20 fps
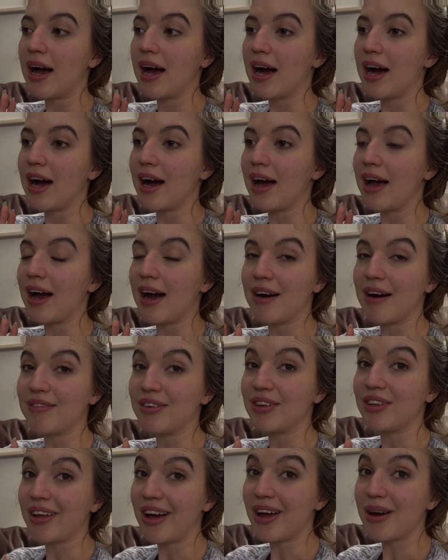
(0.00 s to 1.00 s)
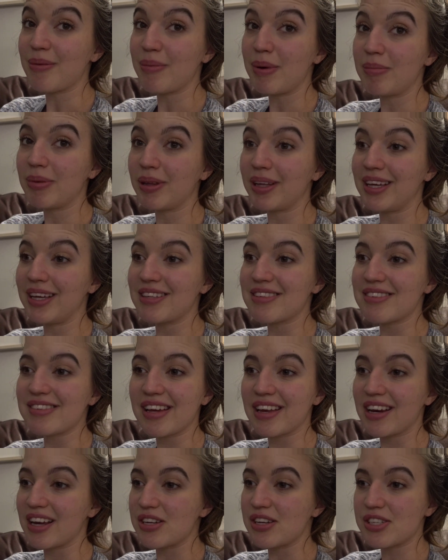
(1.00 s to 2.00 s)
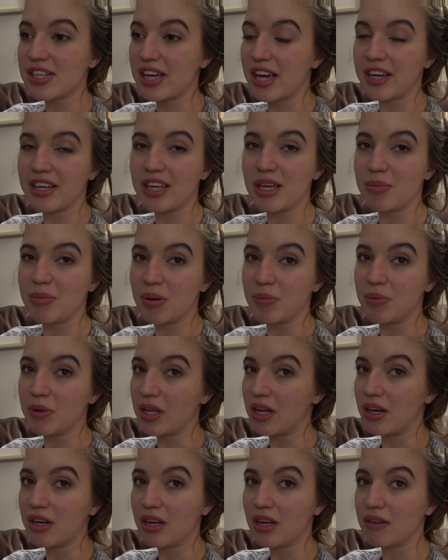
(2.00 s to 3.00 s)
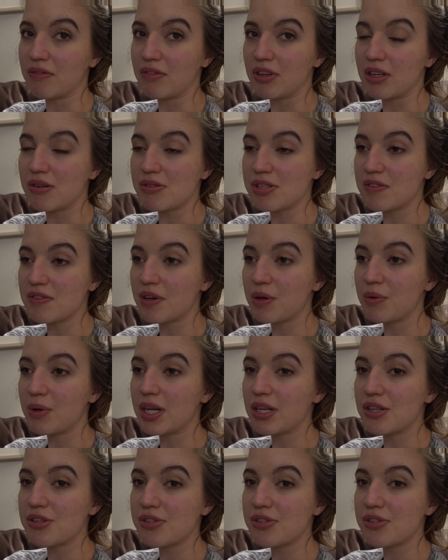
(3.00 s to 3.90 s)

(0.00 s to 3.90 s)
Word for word: I have a lot on my plate and I just can't keep up with editing videos every week.